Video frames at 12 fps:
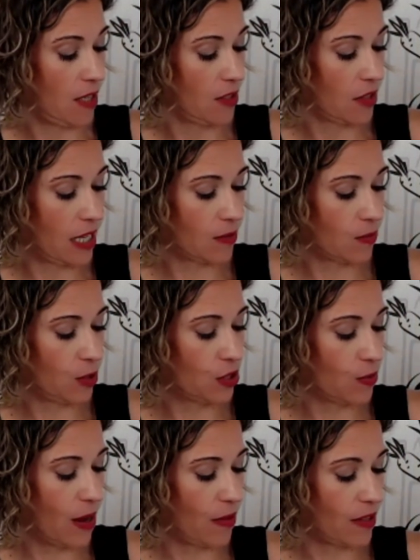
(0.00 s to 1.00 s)
So let's, we'll
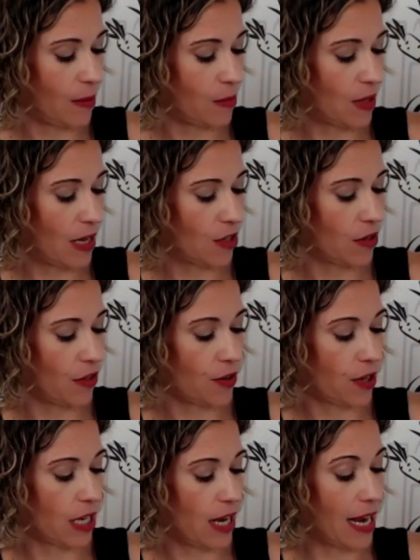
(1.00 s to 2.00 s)
just round this up to
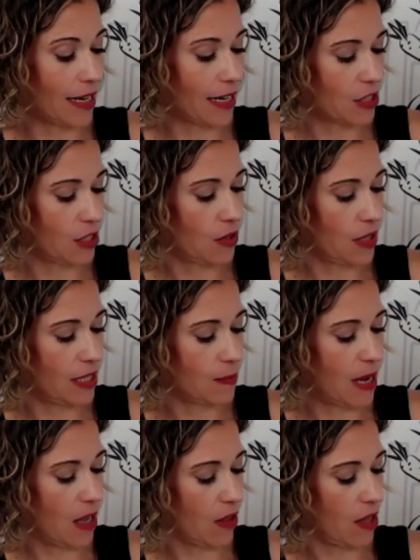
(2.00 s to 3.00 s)
130. I can actually do this
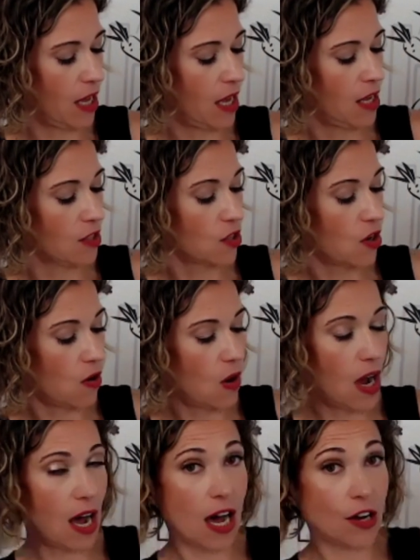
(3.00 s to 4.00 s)
math.
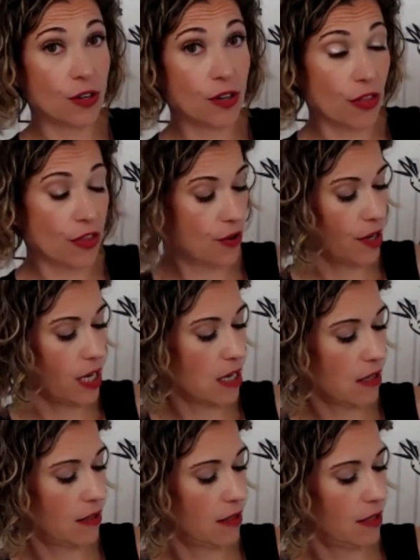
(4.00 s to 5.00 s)
So
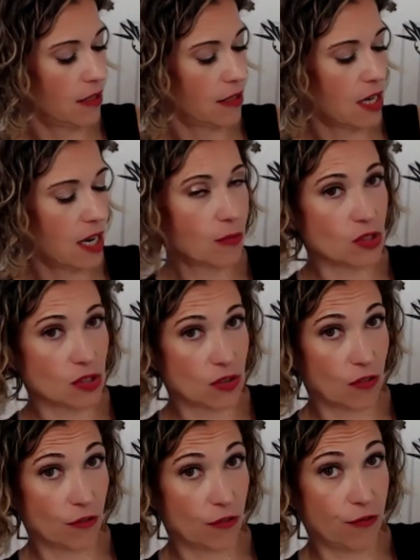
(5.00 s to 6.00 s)
130 times
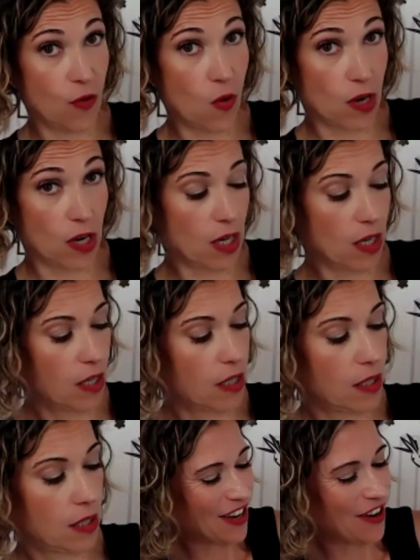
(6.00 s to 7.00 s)
four,
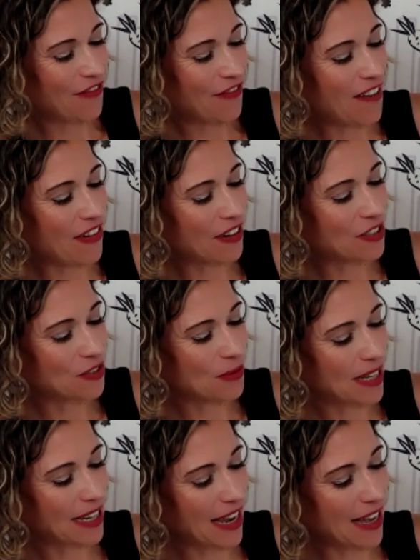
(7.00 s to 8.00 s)
so
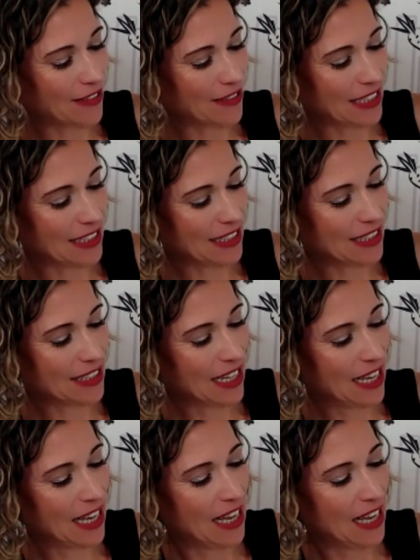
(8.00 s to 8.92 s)
520 calories.